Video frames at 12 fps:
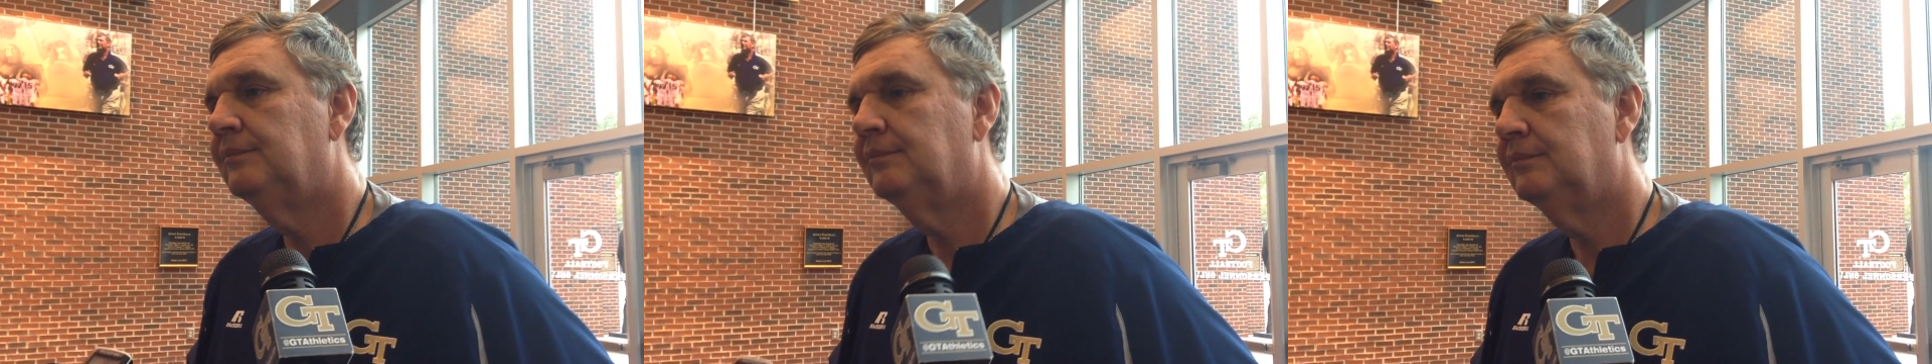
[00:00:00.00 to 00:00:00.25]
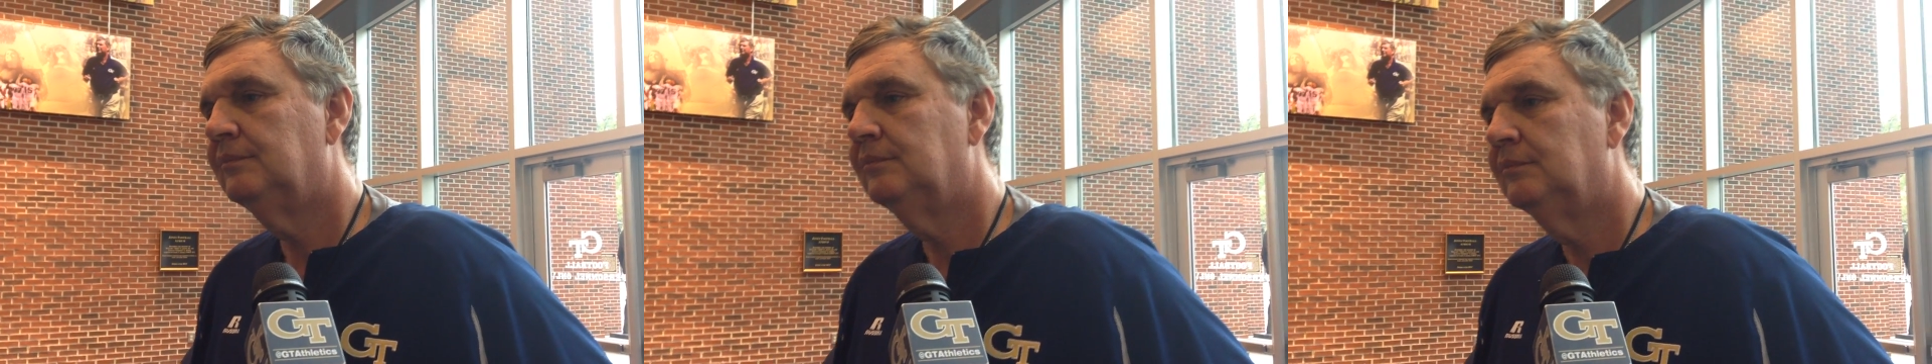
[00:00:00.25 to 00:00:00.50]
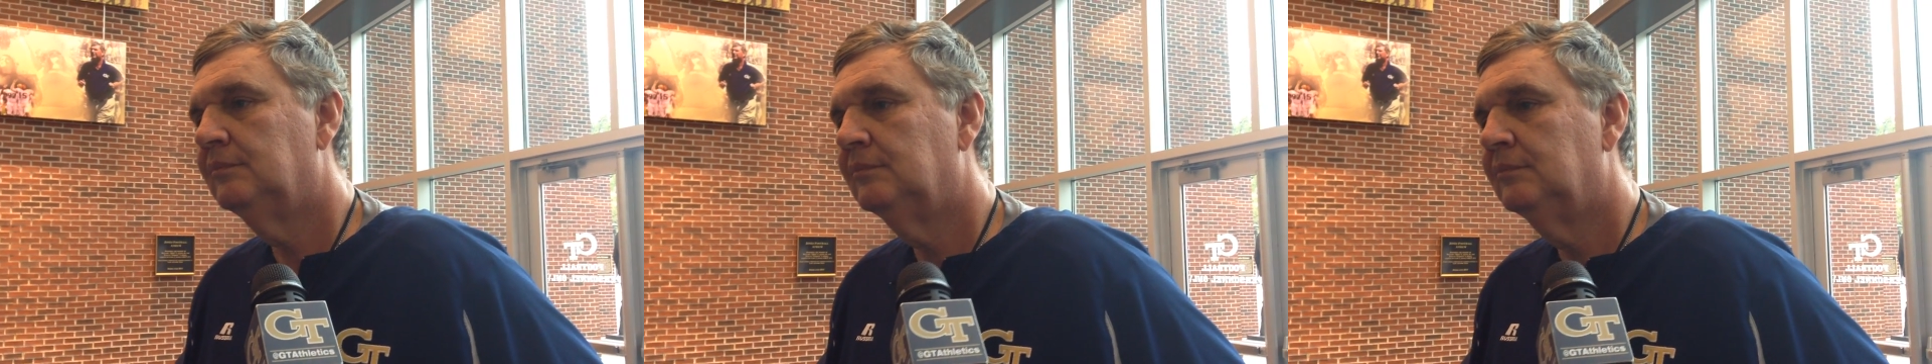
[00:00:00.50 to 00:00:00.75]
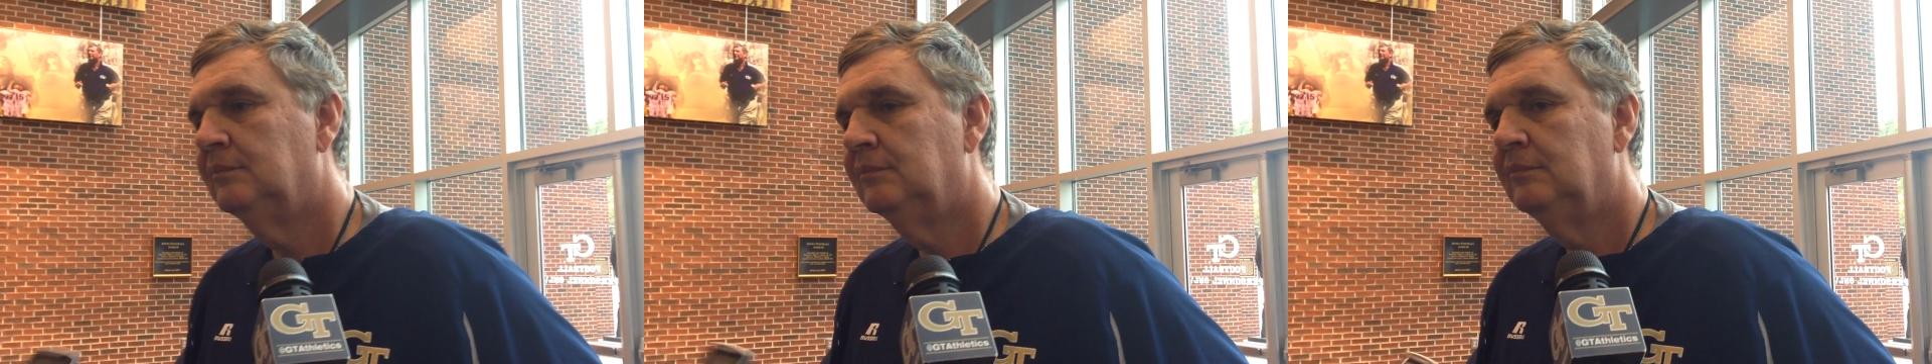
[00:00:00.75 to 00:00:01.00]
What did you see from
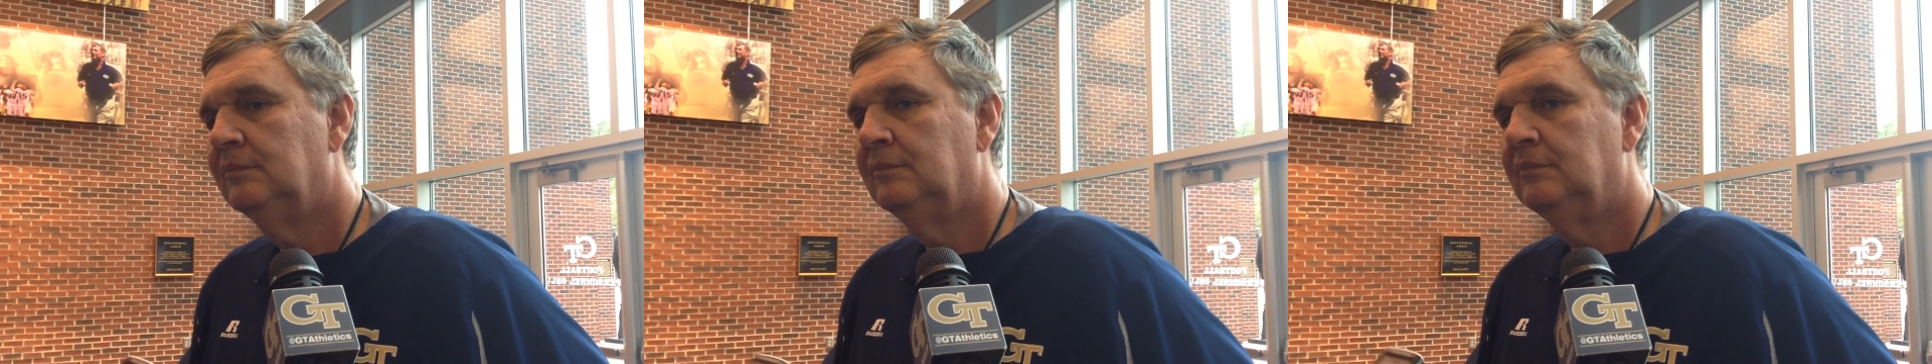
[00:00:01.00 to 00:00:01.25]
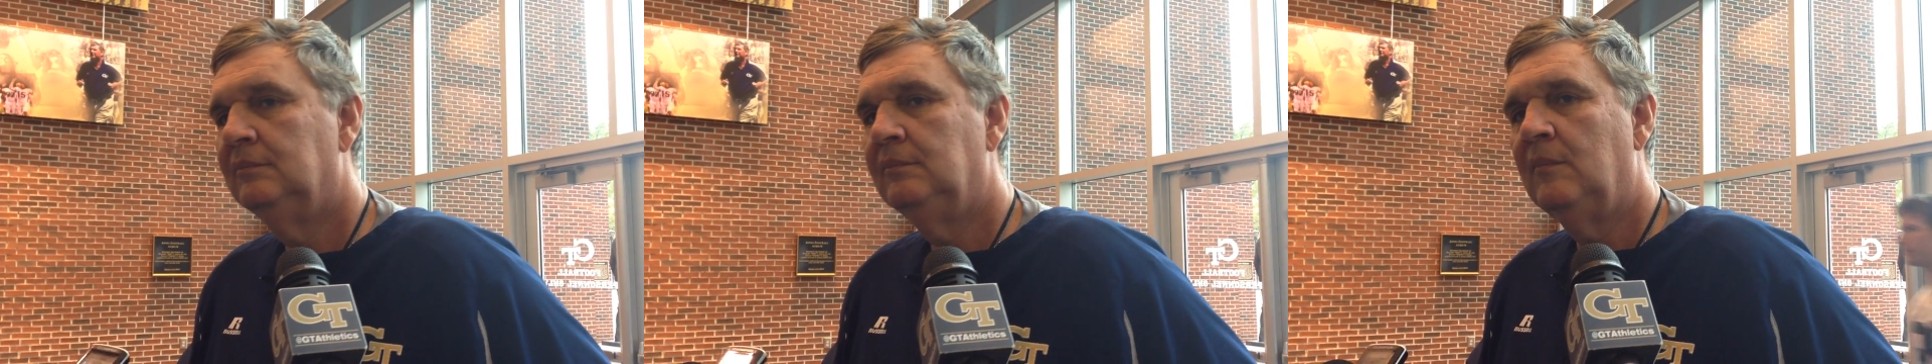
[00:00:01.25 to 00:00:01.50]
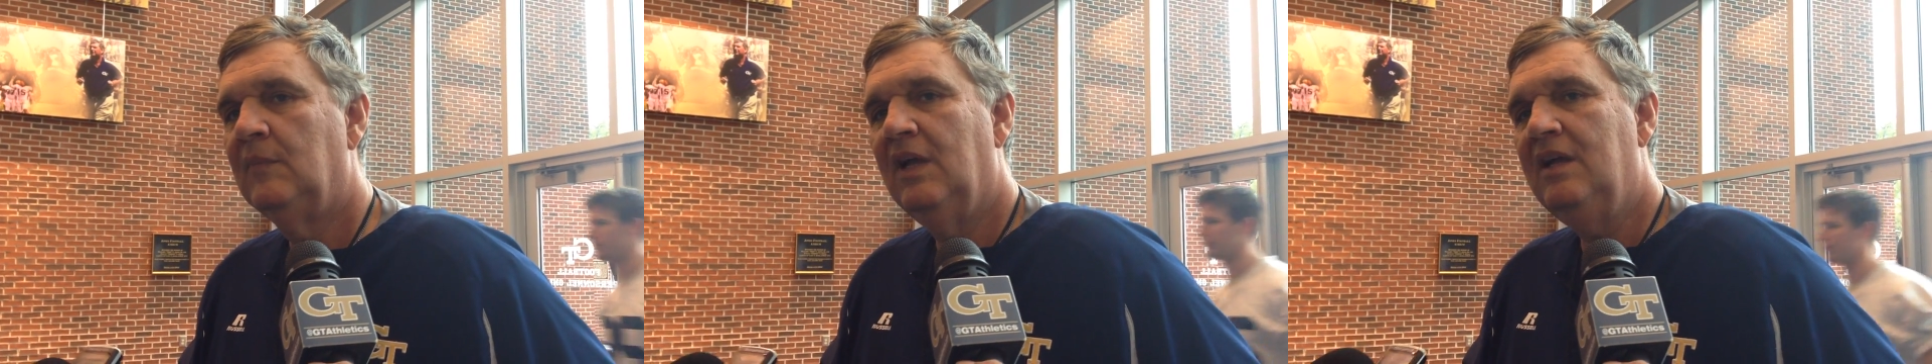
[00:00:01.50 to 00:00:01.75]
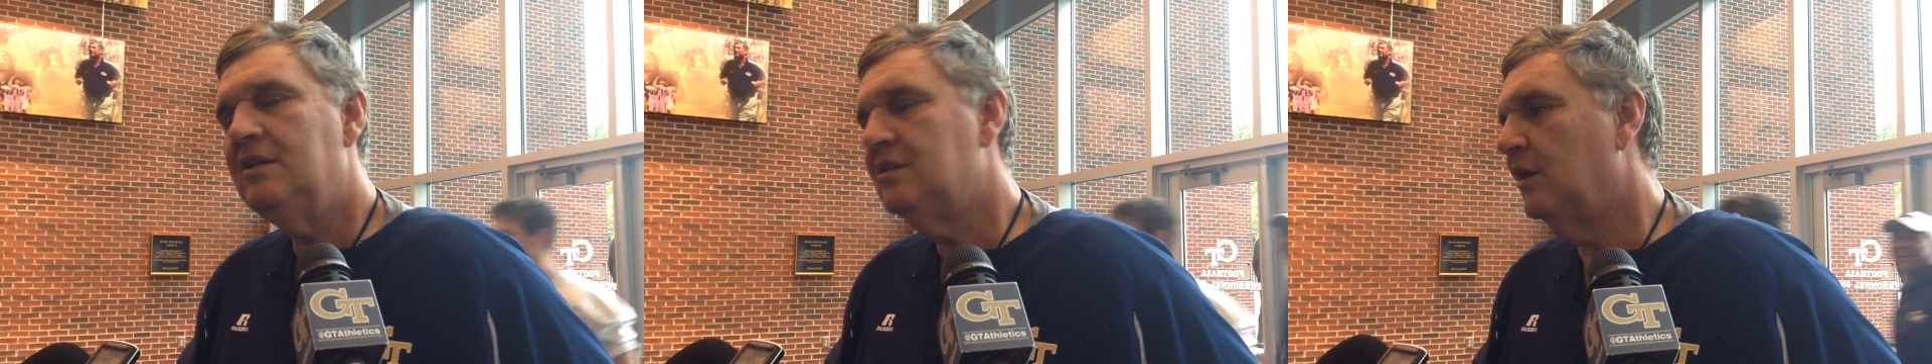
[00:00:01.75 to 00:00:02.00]
him last
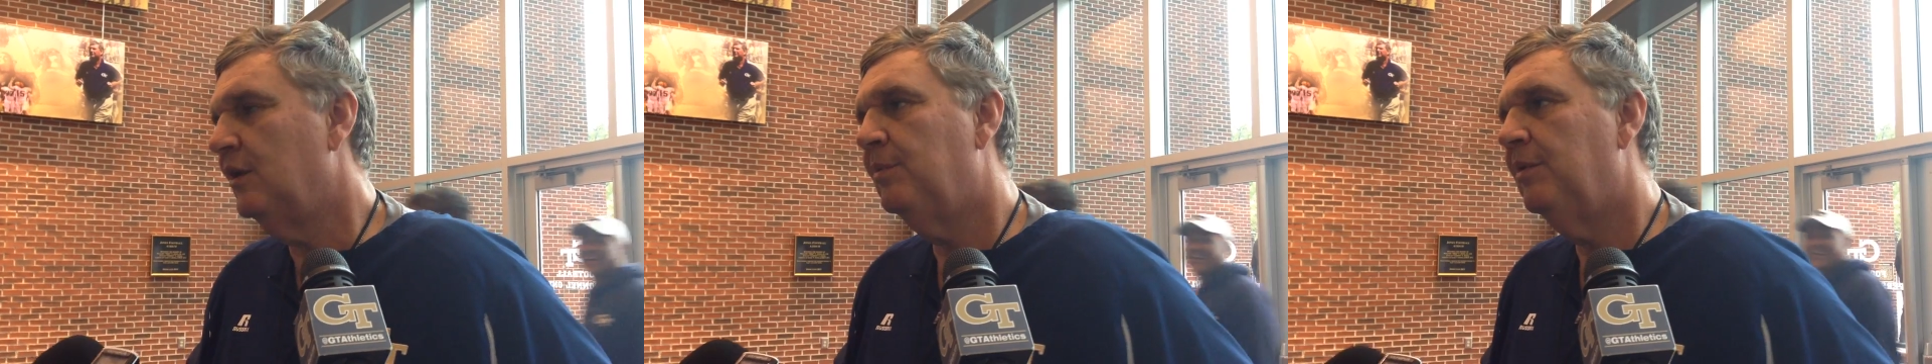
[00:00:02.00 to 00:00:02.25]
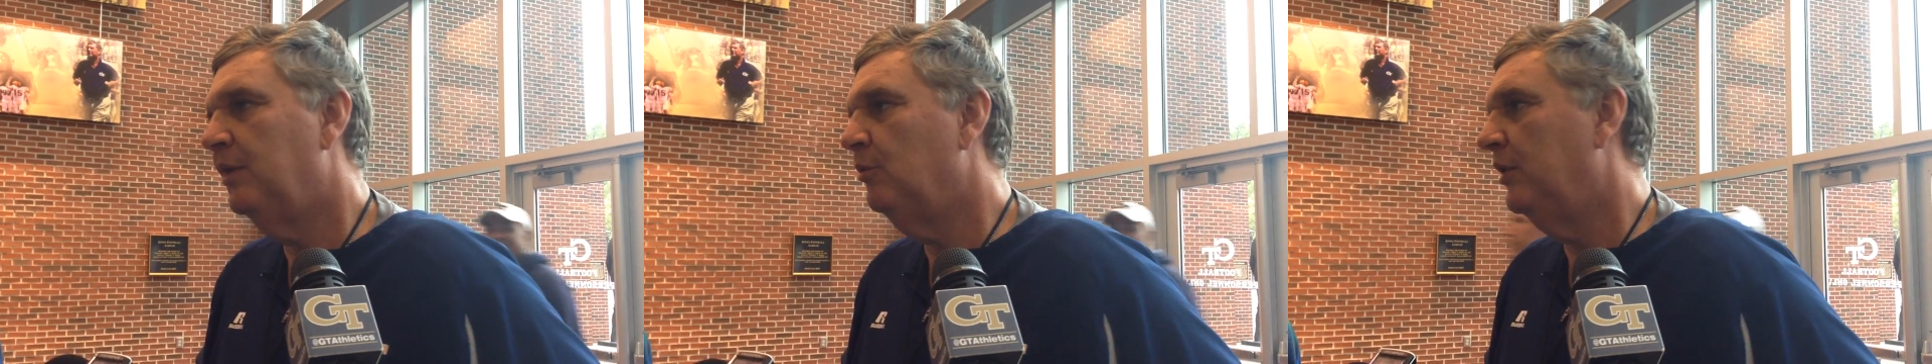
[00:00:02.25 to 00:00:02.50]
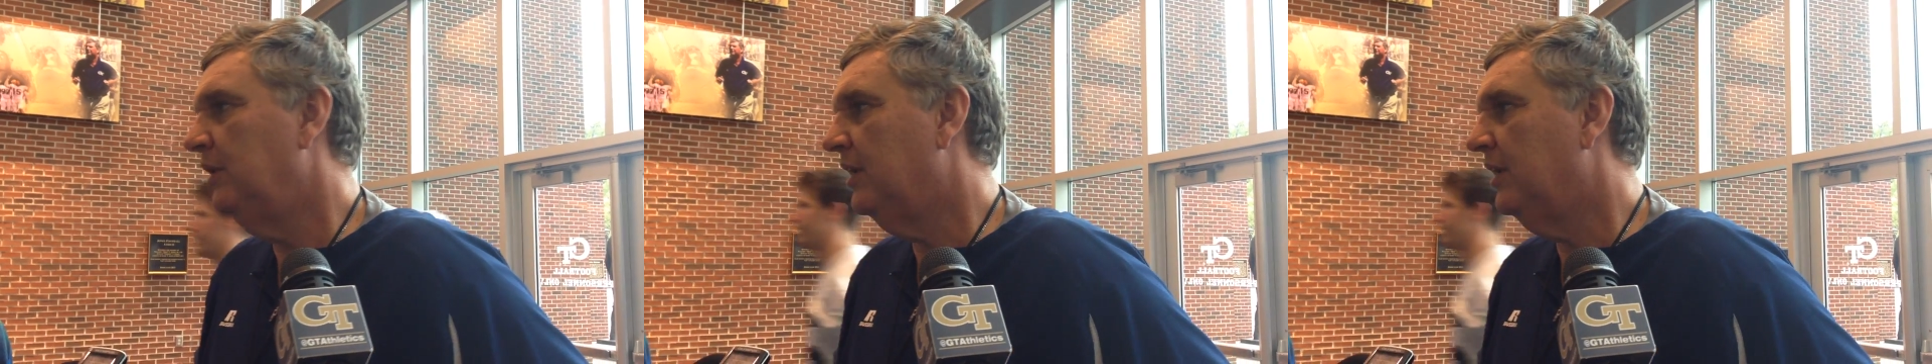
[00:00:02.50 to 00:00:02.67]
I just thought he played well.